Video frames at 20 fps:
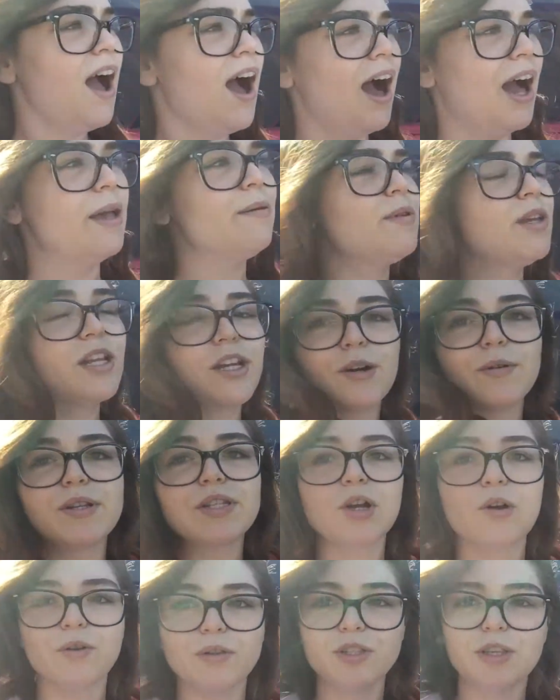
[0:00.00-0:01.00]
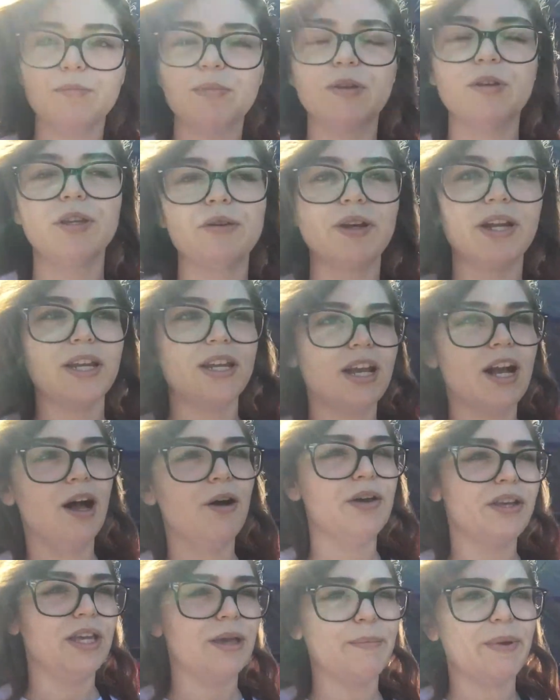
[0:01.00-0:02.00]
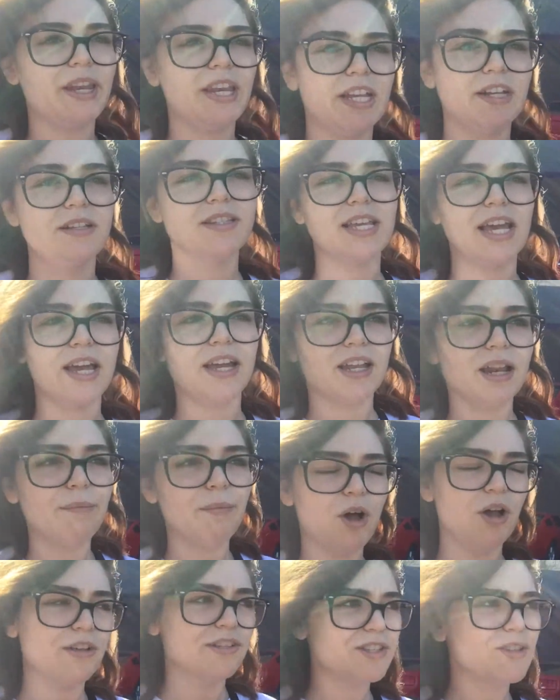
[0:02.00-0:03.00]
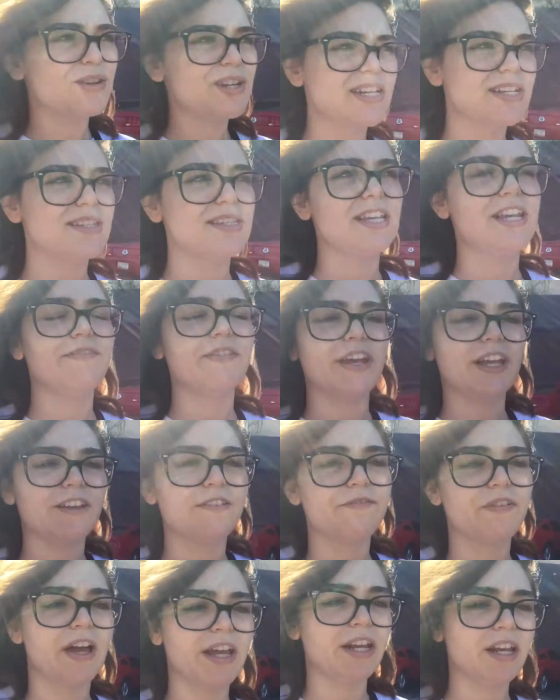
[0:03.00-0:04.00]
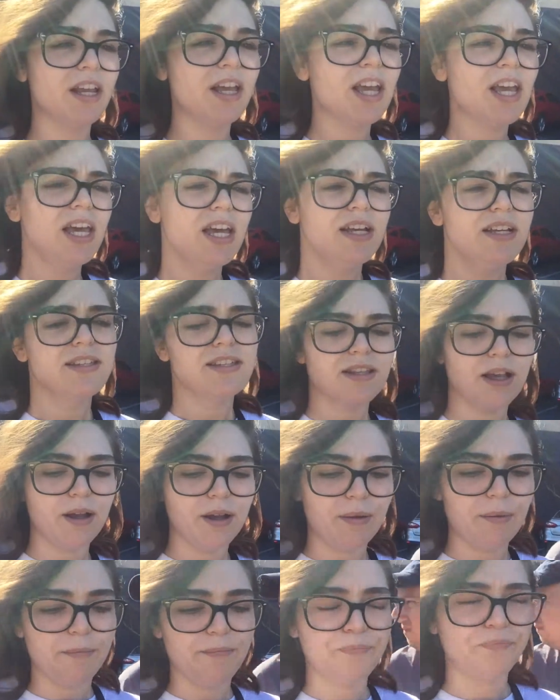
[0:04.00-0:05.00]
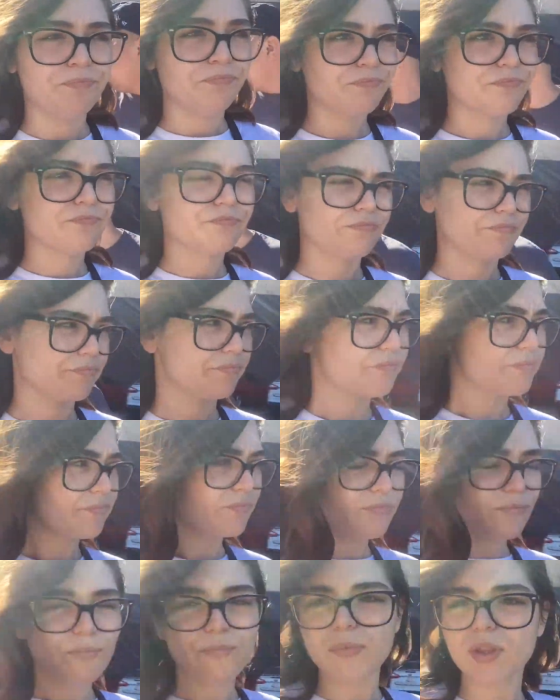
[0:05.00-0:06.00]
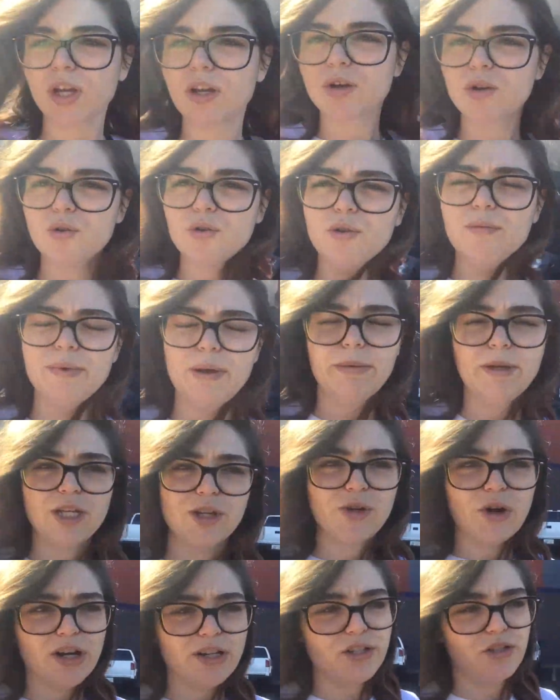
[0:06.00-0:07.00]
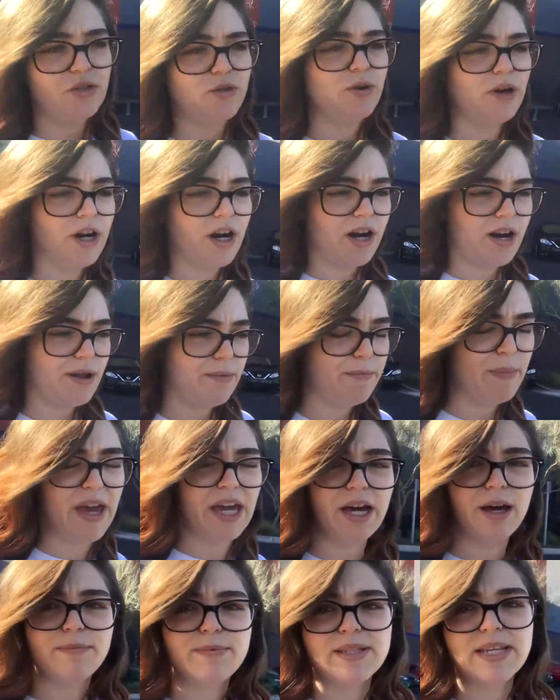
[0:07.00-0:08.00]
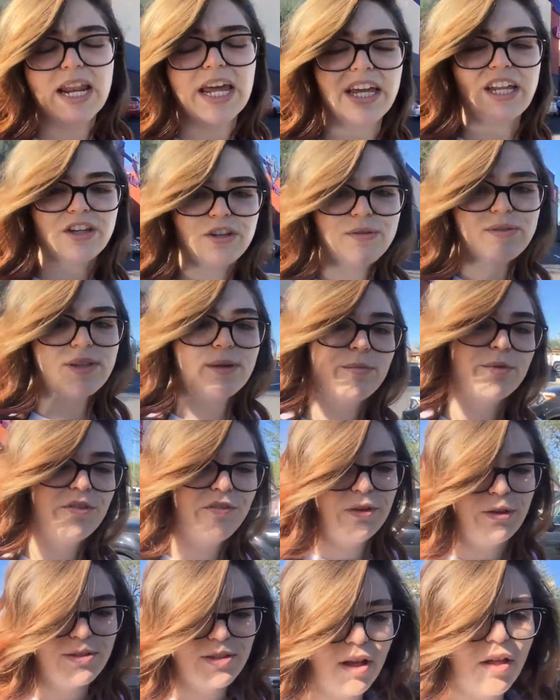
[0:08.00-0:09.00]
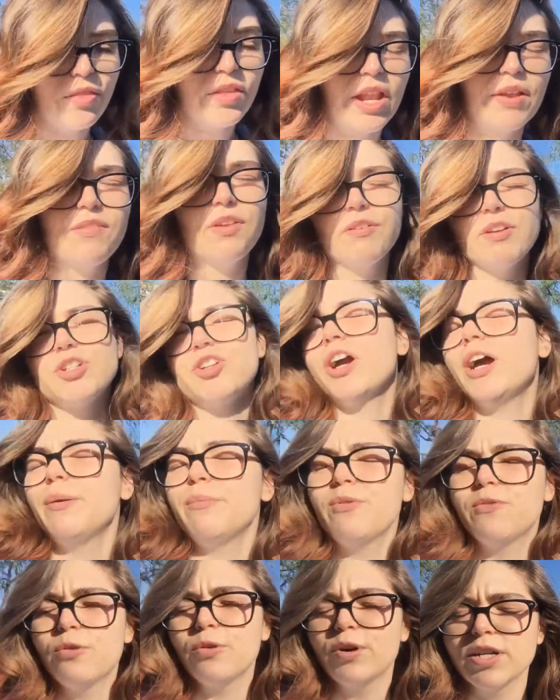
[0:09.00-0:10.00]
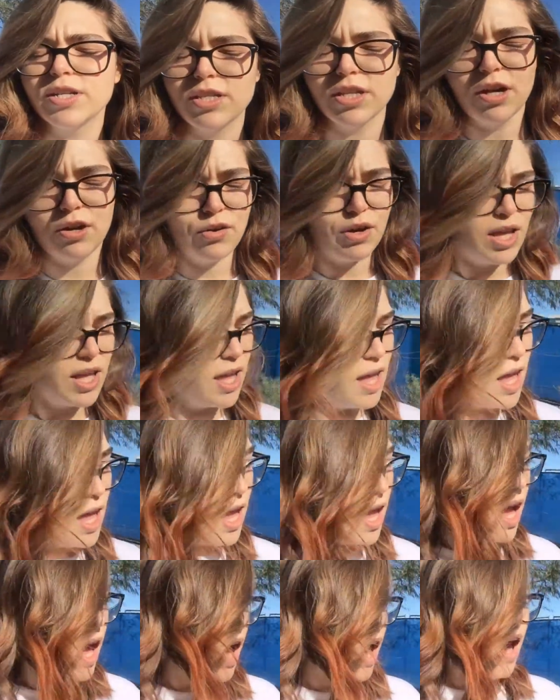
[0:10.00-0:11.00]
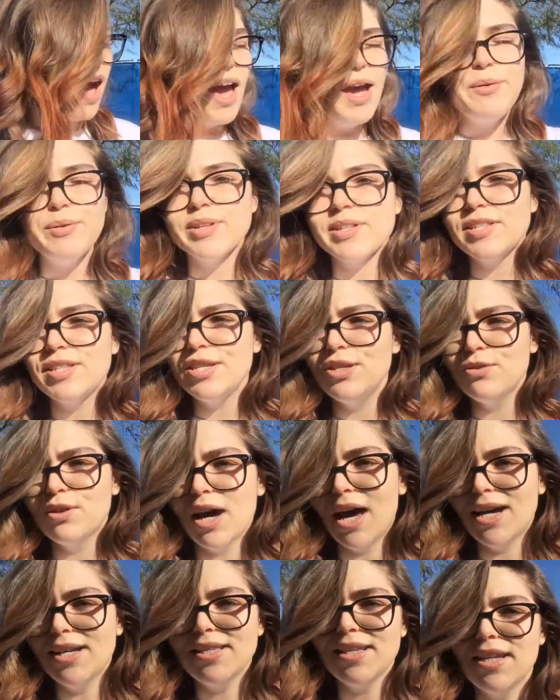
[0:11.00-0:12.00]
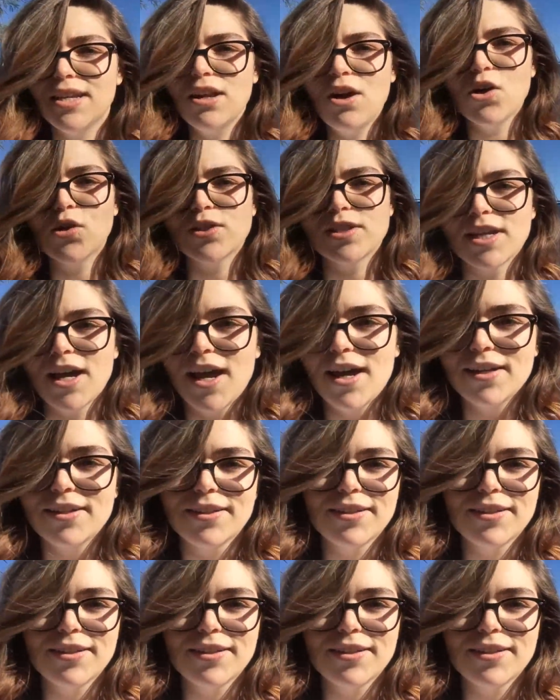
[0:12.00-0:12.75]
I'm gonna go into Ulta Beauty right now and get my nail tech, and I'm also gonna see if I can find some cool maybe drugstore makeups that I can do some reviews on that I've never tried before. So I will see you guys in Ulta.